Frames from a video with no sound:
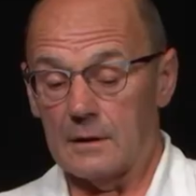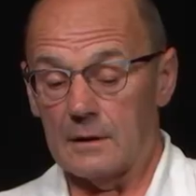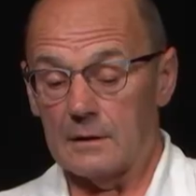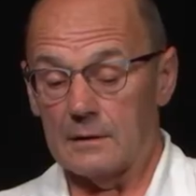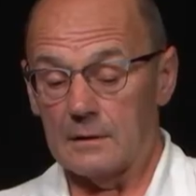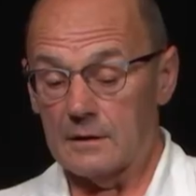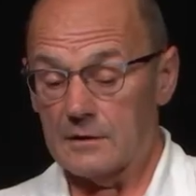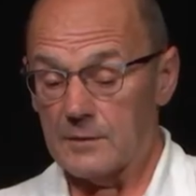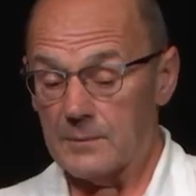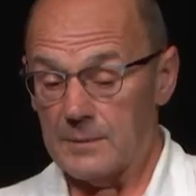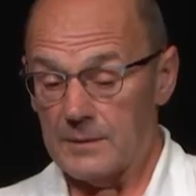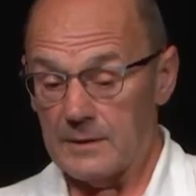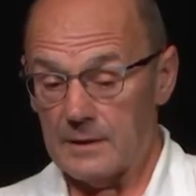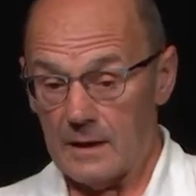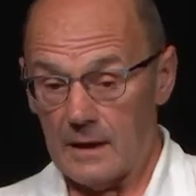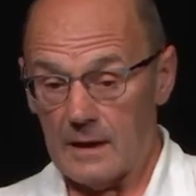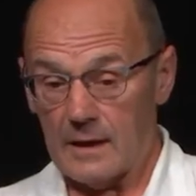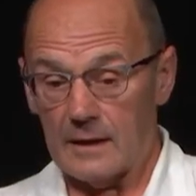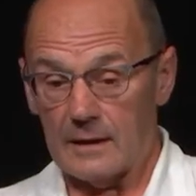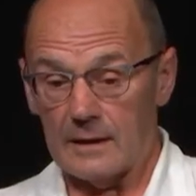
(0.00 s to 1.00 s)
another
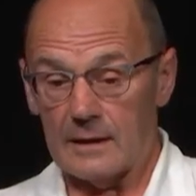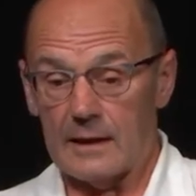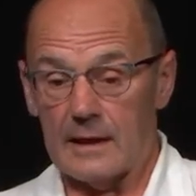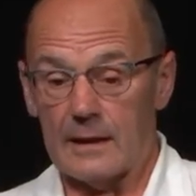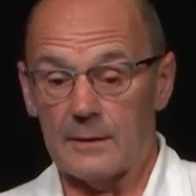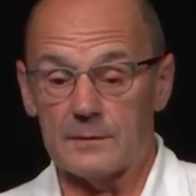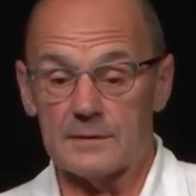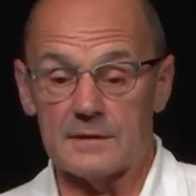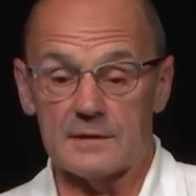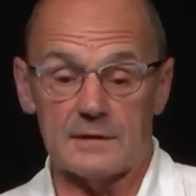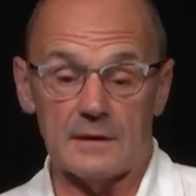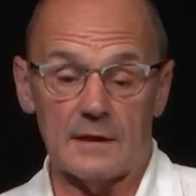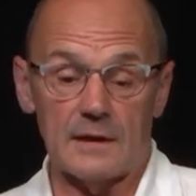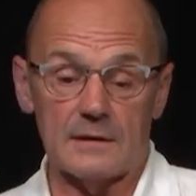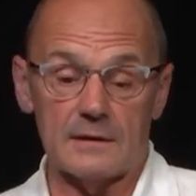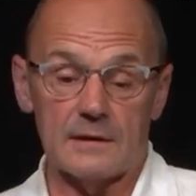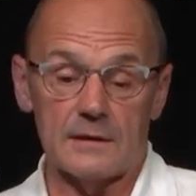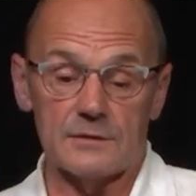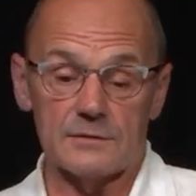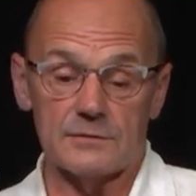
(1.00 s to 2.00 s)
PI, I would say
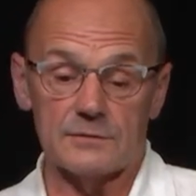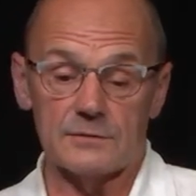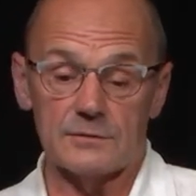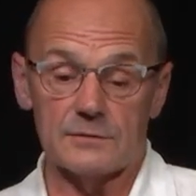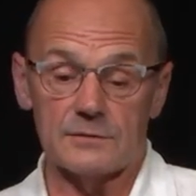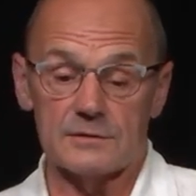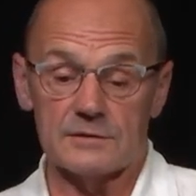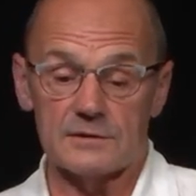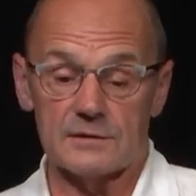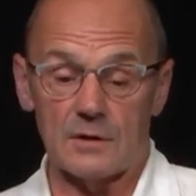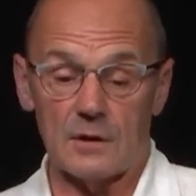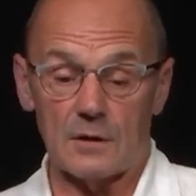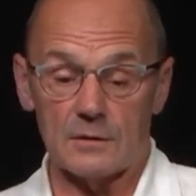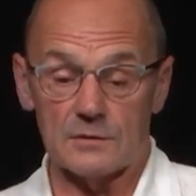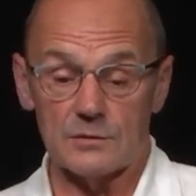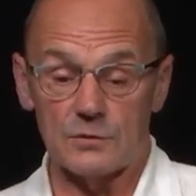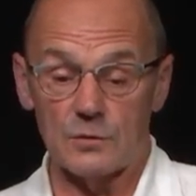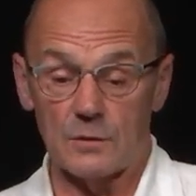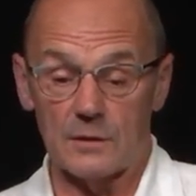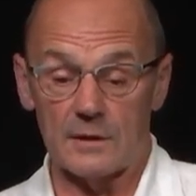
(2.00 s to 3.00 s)
they should start
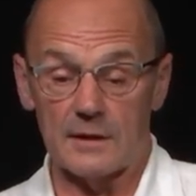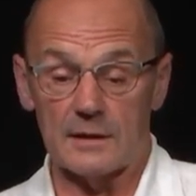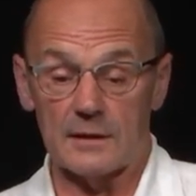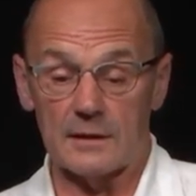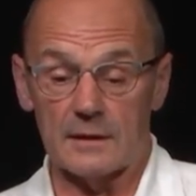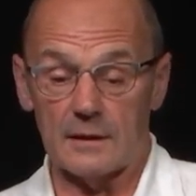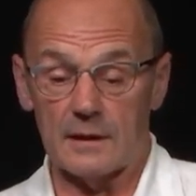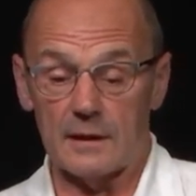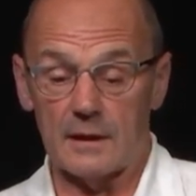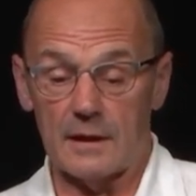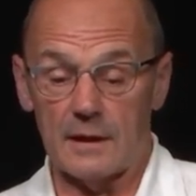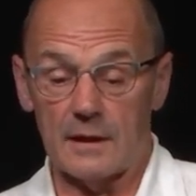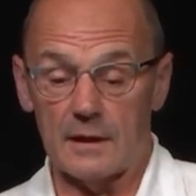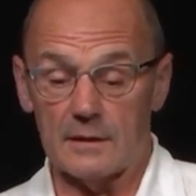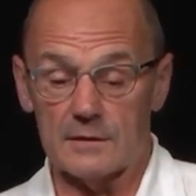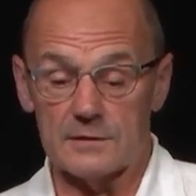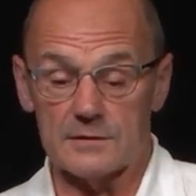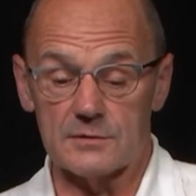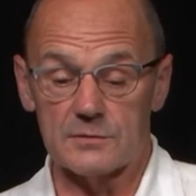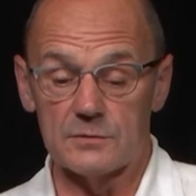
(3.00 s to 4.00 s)
talking
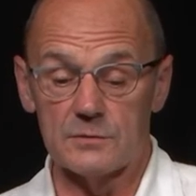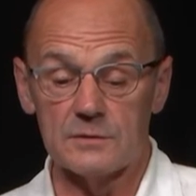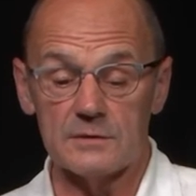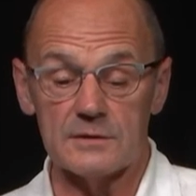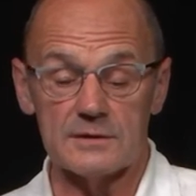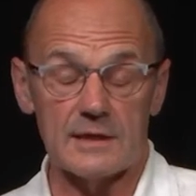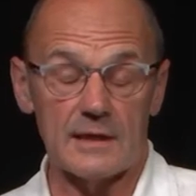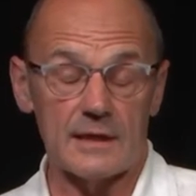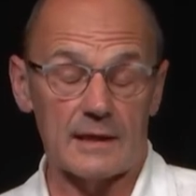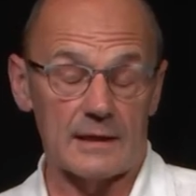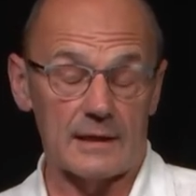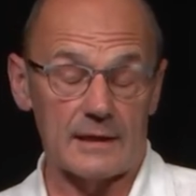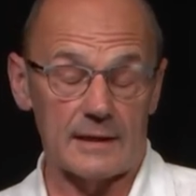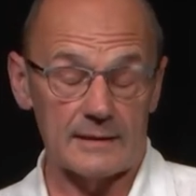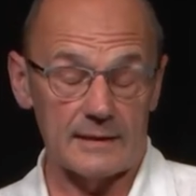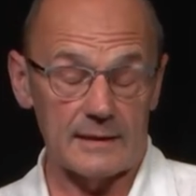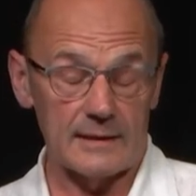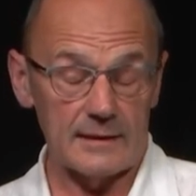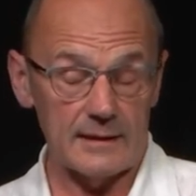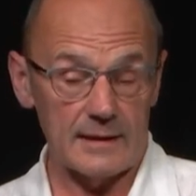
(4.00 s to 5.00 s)
as soon as they collect
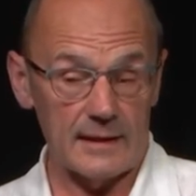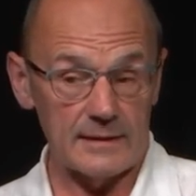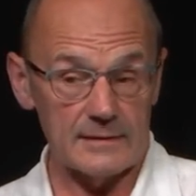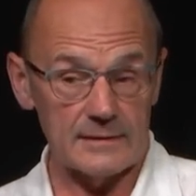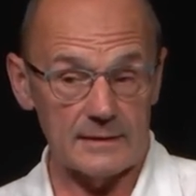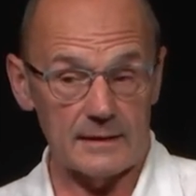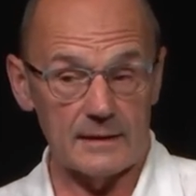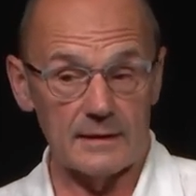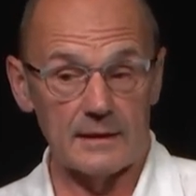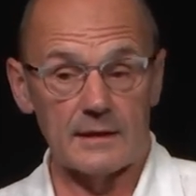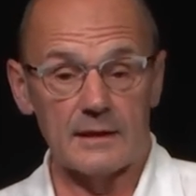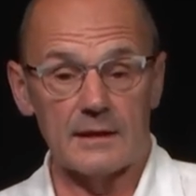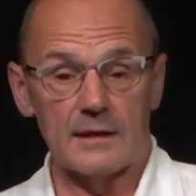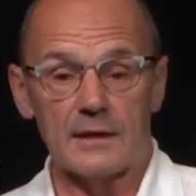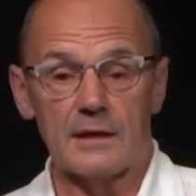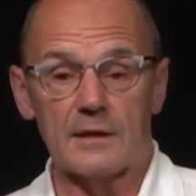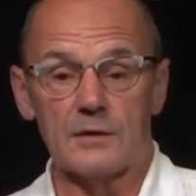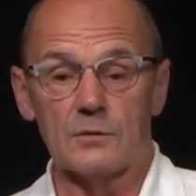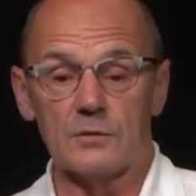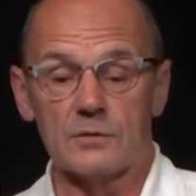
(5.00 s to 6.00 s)
any data
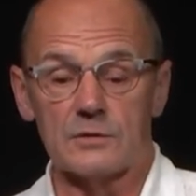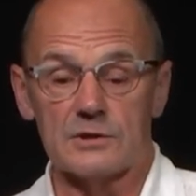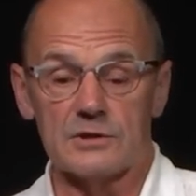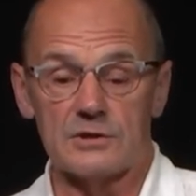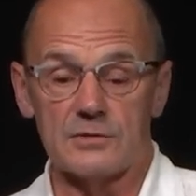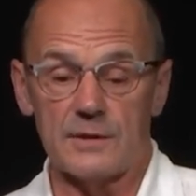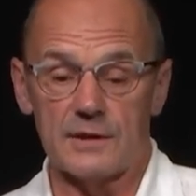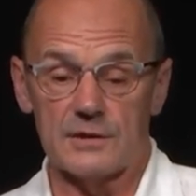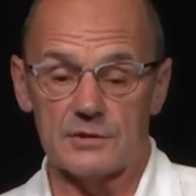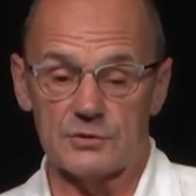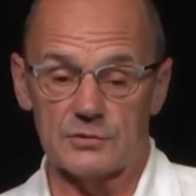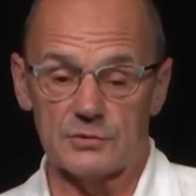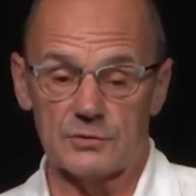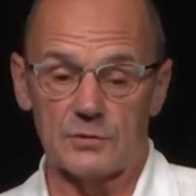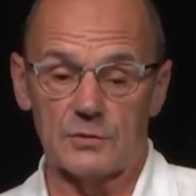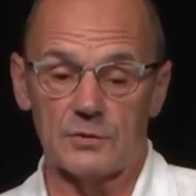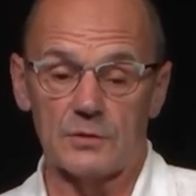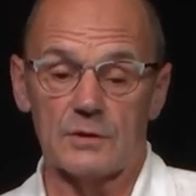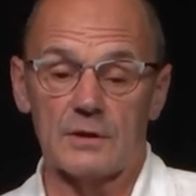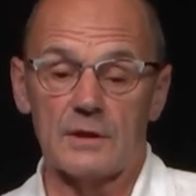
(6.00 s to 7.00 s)
in order to
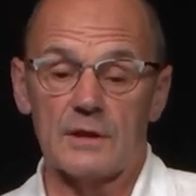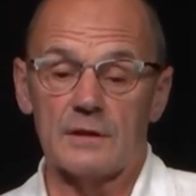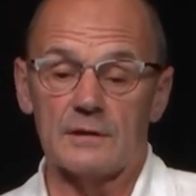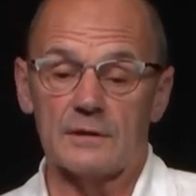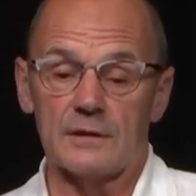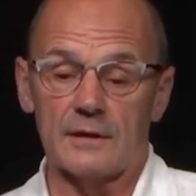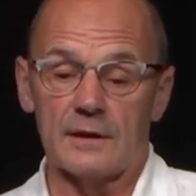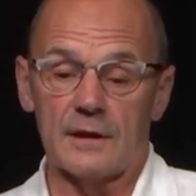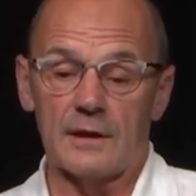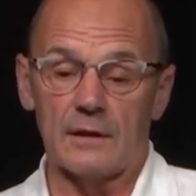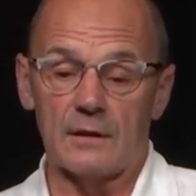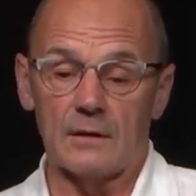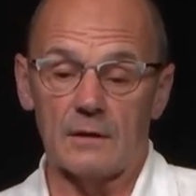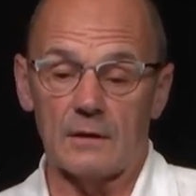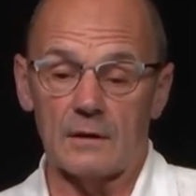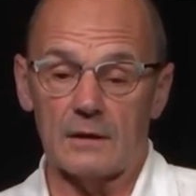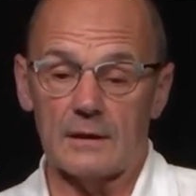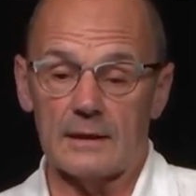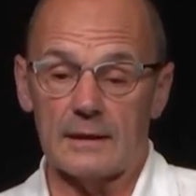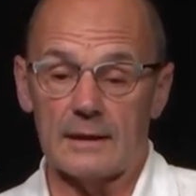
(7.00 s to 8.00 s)
ensure that they are
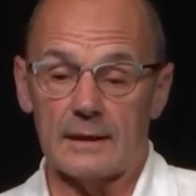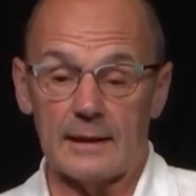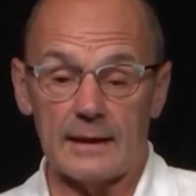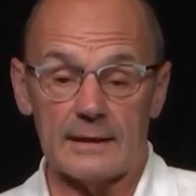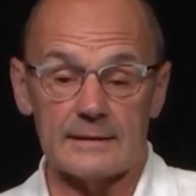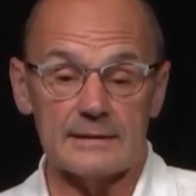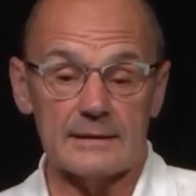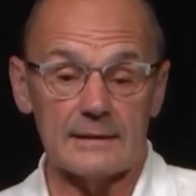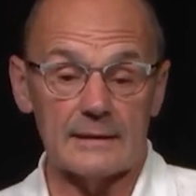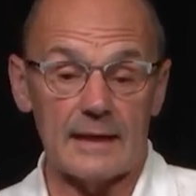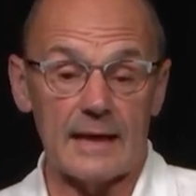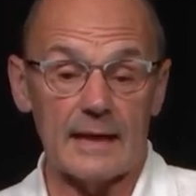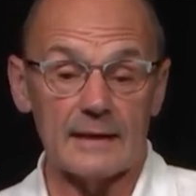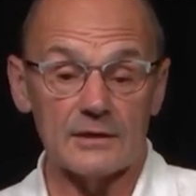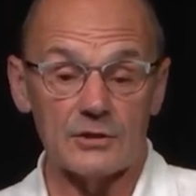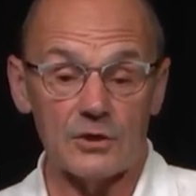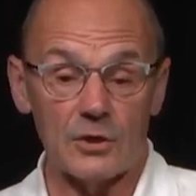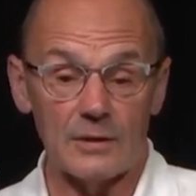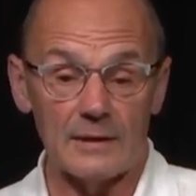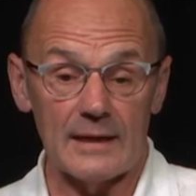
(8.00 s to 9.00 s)
collecting and
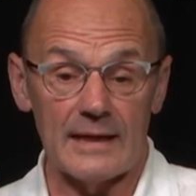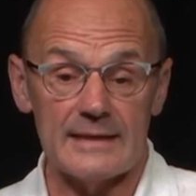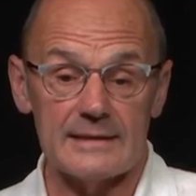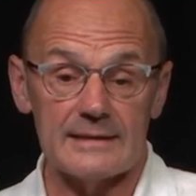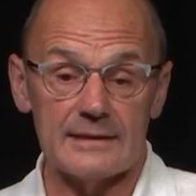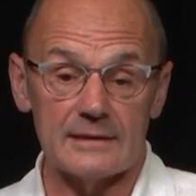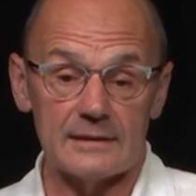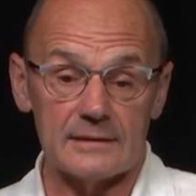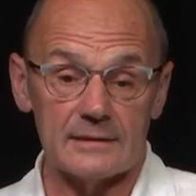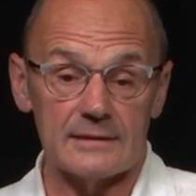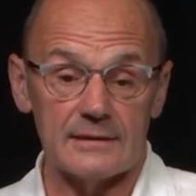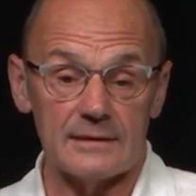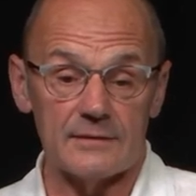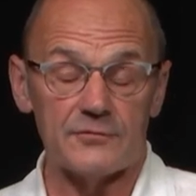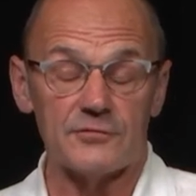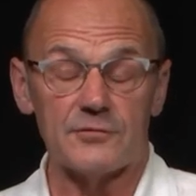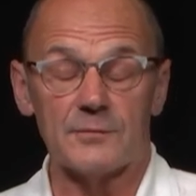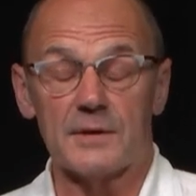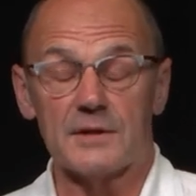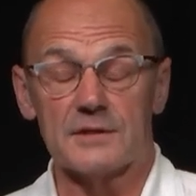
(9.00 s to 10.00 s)
collating the
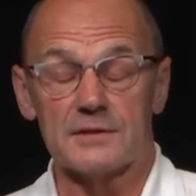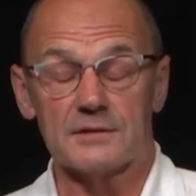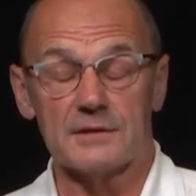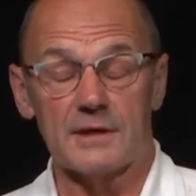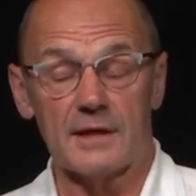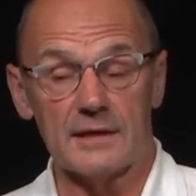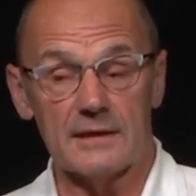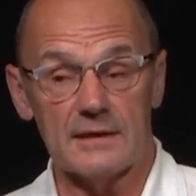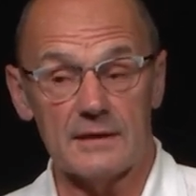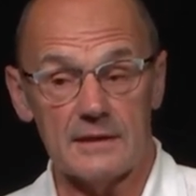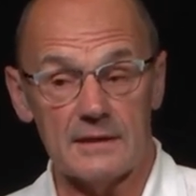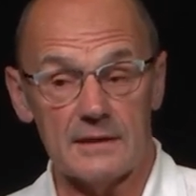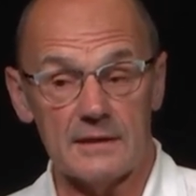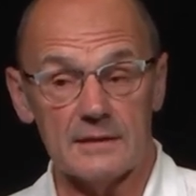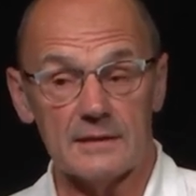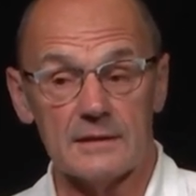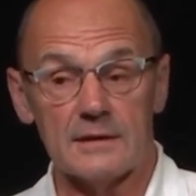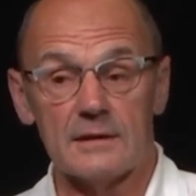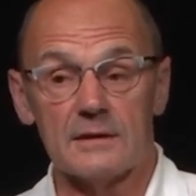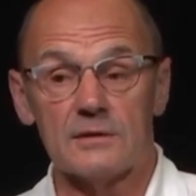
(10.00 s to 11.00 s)
information they need
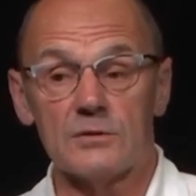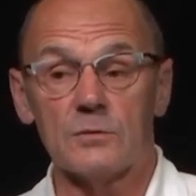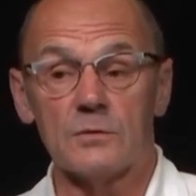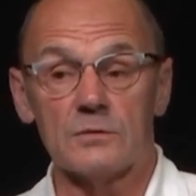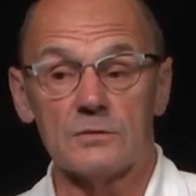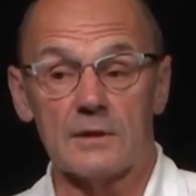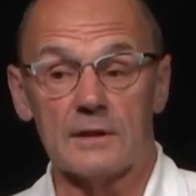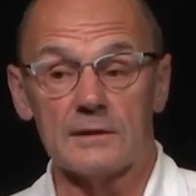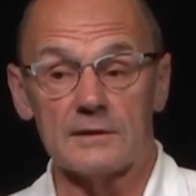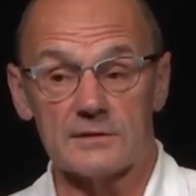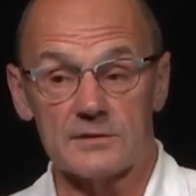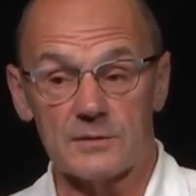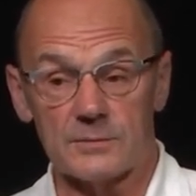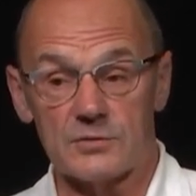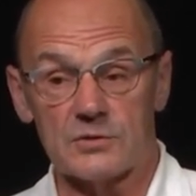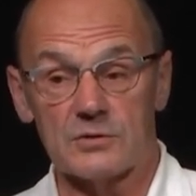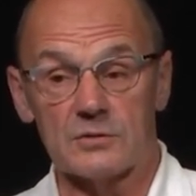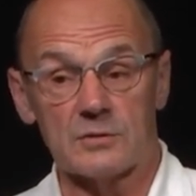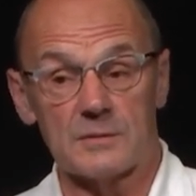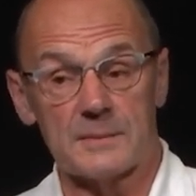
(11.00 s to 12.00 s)
that will then
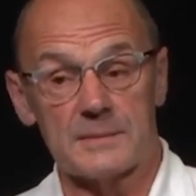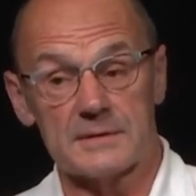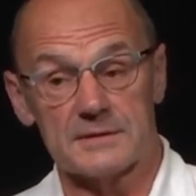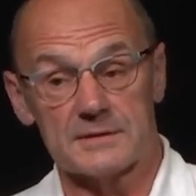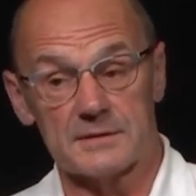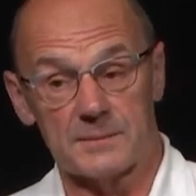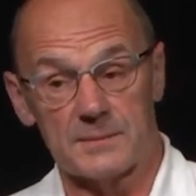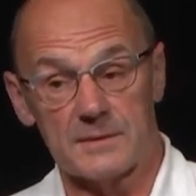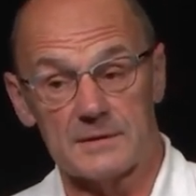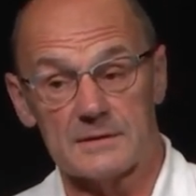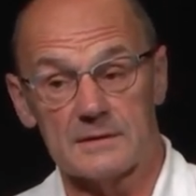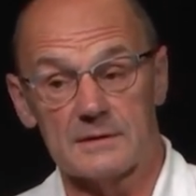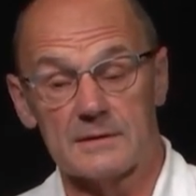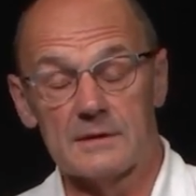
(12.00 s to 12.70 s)
subsequently be submitted.